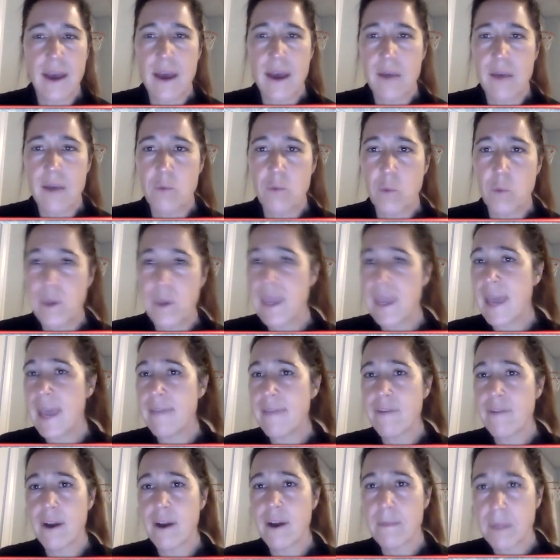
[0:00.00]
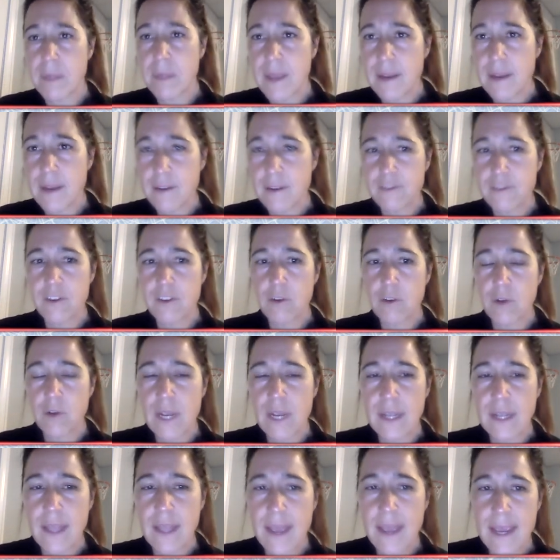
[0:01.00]
we gave our players the green
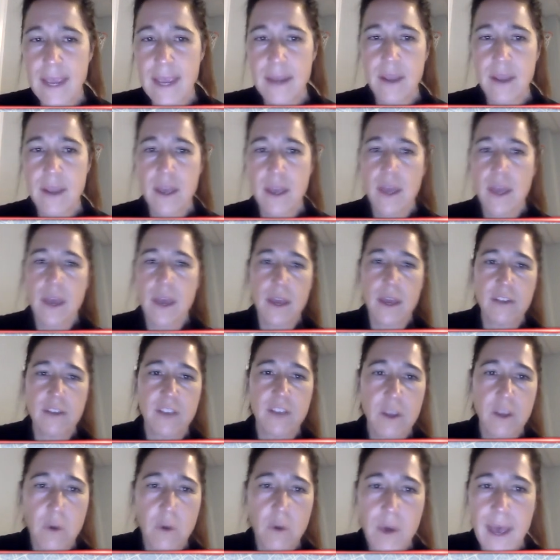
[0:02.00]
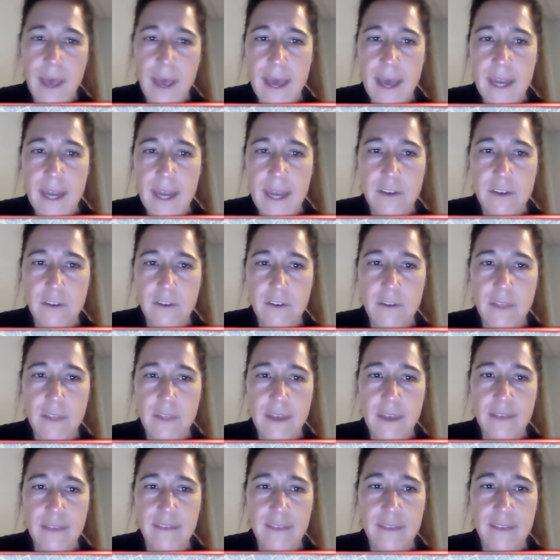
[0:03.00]
light to go ahead and do
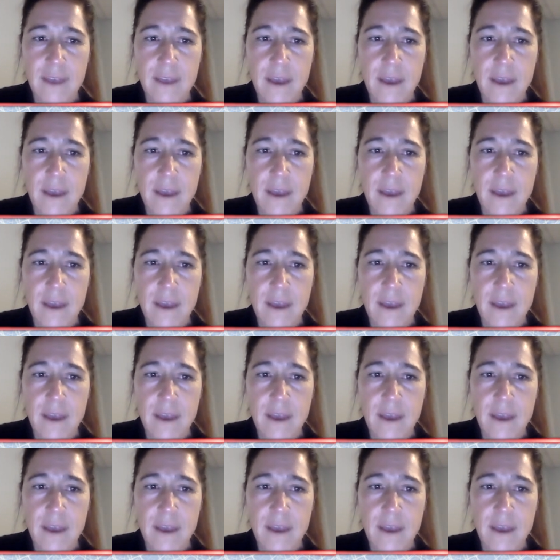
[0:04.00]
this.